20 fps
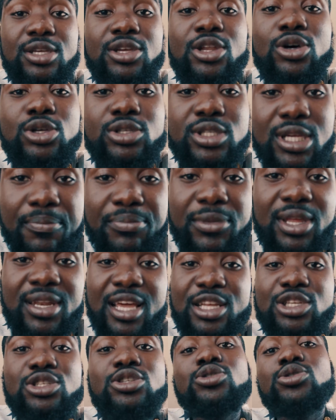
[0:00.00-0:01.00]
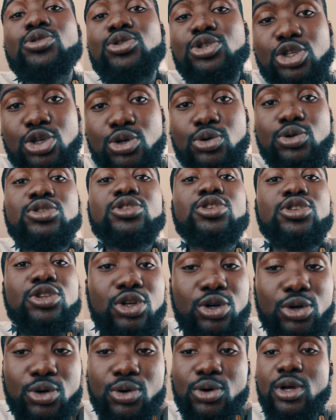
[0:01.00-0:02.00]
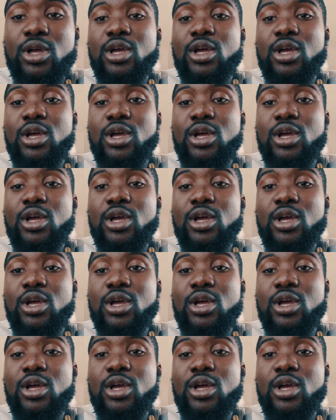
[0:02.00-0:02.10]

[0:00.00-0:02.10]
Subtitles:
you know, something that you choose to do.